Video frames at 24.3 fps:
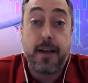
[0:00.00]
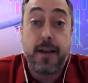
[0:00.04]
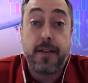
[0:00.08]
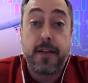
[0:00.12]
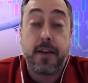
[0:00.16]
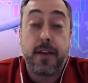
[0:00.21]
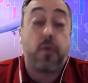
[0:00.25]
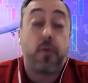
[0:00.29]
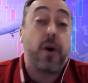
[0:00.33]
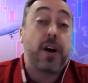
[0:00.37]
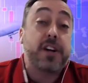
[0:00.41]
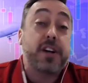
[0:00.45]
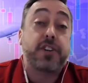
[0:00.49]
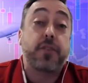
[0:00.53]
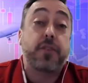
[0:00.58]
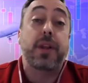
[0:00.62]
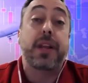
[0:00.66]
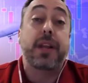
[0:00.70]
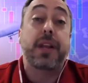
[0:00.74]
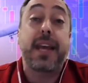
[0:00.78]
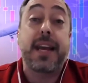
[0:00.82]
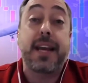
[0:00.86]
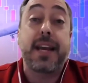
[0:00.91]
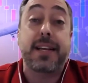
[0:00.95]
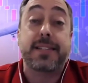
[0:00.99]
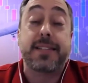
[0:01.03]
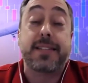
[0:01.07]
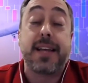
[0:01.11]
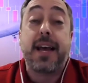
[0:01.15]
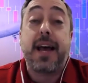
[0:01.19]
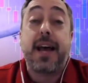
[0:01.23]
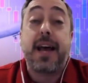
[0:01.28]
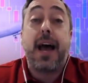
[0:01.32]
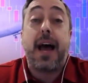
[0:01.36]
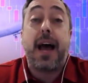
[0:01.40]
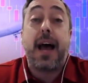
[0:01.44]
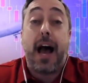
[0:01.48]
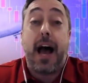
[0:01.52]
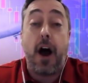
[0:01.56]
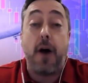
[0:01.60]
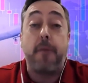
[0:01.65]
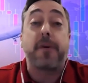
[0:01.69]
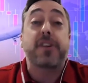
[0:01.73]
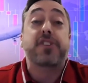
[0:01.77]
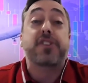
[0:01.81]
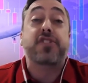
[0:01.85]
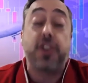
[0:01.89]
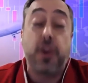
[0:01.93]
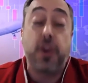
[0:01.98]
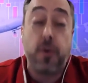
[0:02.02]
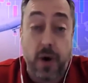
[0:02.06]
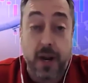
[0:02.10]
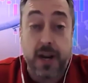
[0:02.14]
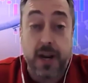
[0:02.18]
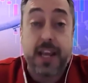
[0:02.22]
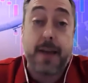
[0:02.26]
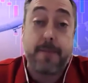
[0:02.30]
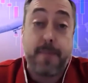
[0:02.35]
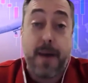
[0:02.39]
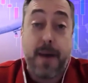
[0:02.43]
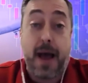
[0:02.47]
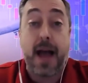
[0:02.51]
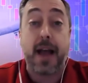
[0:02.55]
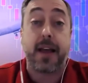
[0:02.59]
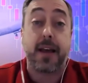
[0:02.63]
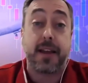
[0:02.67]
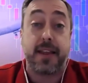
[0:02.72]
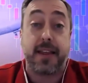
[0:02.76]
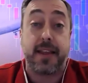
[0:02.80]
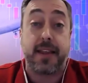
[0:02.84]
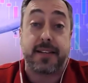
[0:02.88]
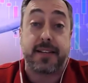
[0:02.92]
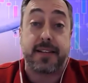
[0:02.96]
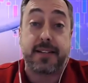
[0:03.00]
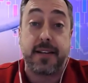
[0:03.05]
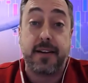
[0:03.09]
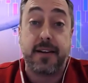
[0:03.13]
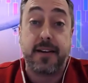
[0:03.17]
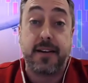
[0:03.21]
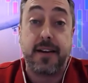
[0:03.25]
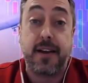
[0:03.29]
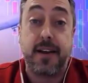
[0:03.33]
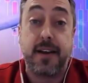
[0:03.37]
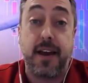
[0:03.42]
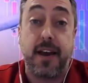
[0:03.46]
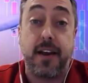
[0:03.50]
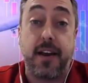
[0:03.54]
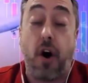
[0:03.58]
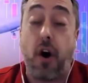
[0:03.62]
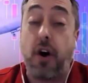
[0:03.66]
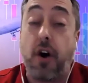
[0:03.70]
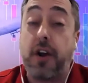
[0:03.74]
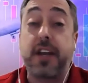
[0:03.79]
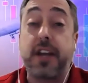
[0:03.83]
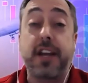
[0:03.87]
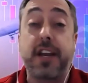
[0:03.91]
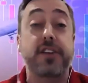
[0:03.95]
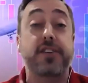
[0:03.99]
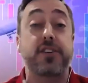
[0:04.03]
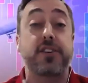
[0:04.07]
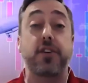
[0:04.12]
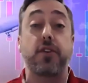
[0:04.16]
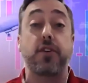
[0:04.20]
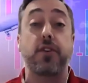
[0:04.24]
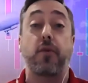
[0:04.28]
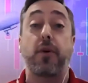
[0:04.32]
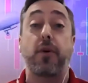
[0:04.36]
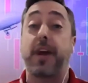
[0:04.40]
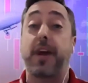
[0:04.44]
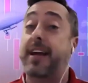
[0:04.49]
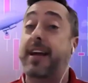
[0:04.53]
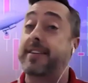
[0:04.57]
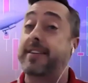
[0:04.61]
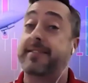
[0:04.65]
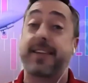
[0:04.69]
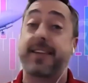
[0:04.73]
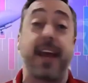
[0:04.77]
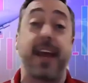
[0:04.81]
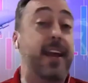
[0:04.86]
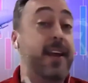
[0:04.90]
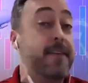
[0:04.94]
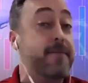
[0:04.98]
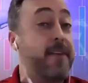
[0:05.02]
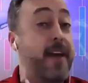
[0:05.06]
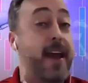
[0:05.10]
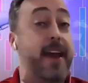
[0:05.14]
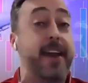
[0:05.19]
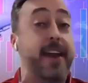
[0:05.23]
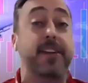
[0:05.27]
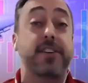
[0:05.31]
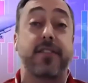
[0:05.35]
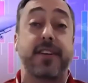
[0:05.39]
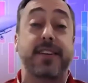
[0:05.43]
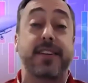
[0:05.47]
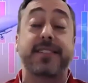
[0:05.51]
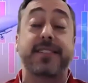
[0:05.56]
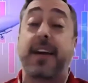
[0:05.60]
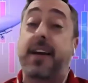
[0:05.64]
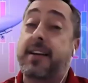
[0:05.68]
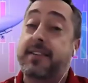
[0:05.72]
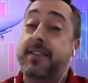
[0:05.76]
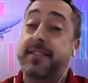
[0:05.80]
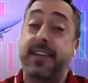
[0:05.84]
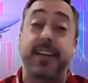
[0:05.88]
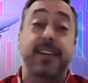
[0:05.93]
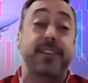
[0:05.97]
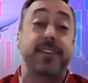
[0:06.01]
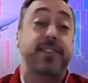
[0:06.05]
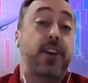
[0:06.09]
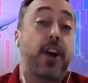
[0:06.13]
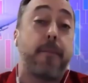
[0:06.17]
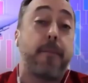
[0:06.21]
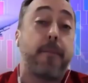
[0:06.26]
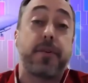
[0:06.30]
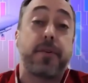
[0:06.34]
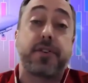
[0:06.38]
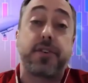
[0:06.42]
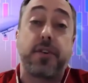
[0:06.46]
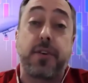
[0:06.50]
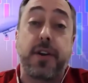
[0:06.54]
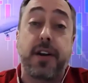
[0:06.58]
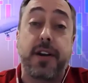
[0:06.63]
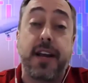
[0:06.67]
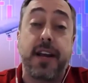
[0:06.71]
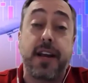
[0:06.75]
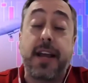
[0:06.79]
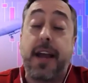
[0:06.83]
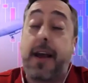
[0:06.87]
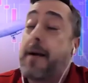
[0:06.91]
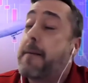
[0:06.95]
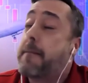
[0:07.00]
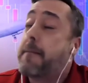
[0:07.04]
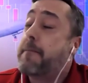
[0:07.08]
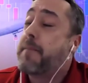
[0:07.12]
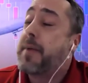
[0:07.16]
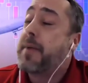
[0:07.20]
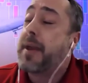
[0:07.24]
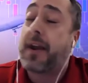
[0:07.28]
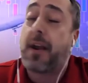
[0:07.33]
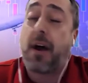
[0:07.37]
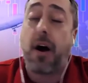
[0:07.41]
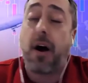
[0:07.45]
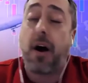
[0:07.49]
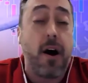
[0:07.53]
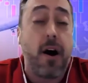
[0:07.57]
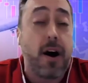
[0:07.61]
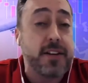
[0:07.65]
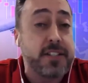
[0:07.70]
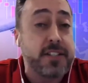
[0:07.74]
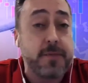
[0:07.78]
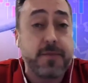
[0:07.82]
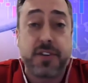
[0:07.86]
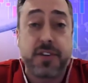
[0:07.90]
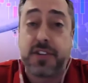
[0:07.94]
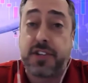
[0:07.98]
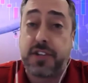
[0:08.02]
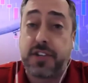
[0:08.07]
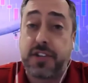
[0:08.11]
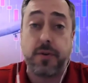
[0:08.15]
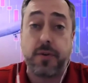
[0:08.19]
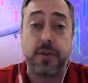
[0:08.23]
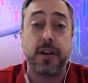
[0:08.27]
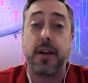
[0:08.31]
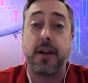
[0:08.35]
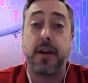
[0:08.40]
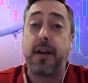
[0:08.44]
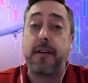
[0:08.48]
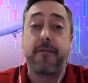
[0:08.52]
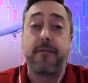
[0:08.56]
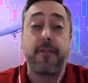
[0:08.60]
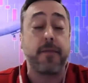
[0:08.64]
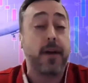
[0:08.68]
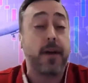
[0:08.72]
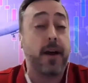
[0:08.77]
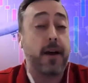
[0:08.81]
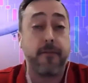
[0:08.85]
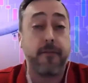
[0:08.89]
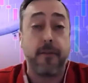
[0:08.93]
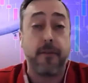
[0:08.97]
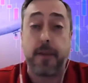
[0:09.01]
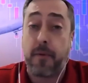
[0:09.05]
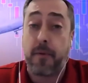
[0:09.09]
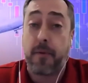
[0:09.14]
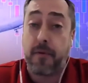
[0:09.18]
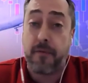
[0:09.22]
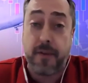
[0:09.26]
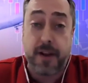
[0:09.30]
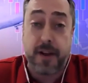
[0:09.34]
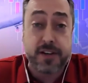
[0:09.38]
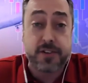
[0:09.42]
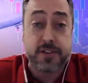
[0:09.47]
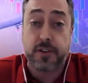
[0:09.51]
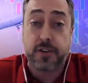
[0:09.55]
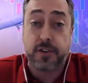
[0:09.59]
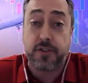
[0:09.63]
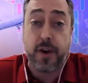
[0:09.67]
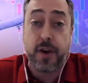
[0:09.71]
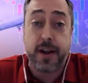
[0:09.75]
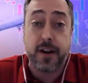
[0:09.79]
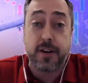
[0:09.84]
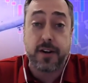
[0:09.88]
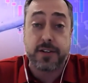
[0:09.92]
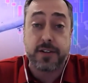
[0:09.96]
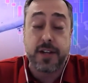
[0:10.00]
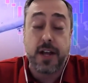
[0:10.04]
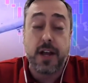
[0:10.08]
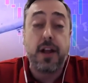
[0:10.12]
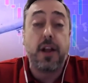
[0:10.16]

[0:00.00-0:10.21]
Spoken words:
The question really is, how much do you want to get back out of this? And all you need to do is take advantage of this, seize the opportunity, be an awesome student from the professional traders,